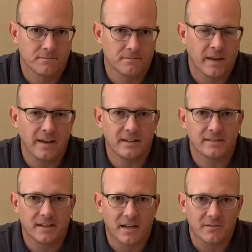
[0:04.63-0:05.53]
Hey, it's
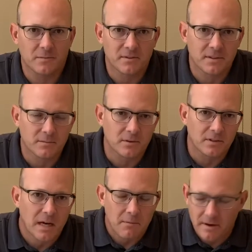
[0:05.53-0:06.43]
Todd from Sybil
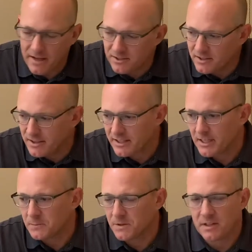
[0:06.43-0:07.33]
coming at you
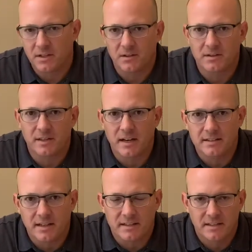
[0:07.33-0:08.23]
again with another science
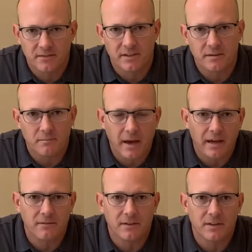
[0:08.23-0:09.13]
activity
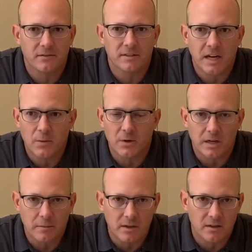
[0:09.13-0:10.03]
pack video. Today we're going to
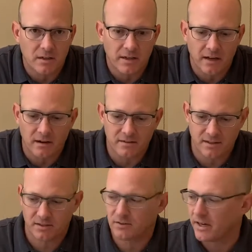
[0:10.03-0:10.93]
be looking at our
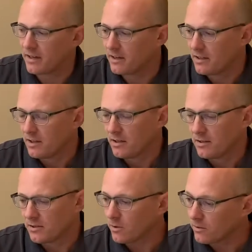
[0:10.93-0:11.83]
6th grade
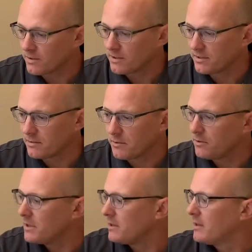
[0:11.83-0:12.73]
solar system
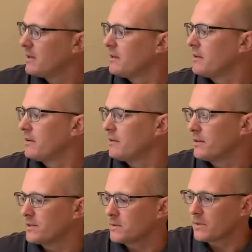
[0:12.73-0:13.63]
unit.
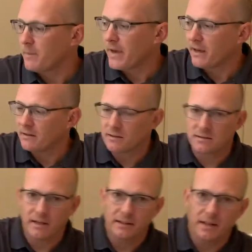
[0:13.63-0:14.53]
This is what the bag looks
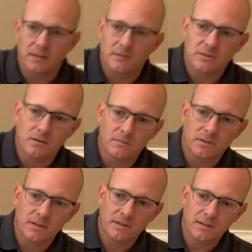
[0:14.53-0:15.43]
like that goes home to
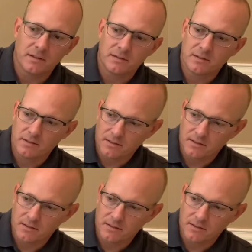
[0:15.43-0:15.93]
the kids.